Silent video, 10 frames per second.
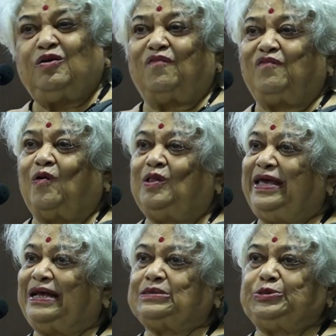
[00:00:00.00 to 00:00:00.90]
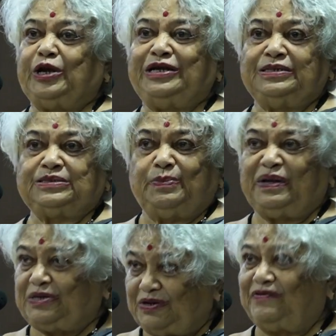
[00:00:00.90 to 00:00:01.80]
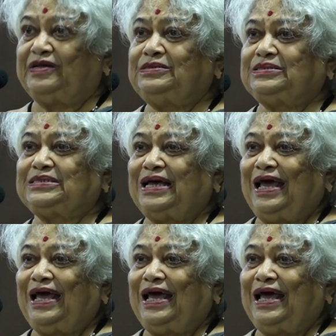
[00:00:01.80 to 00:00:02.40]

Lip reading: of all the extraneous materials,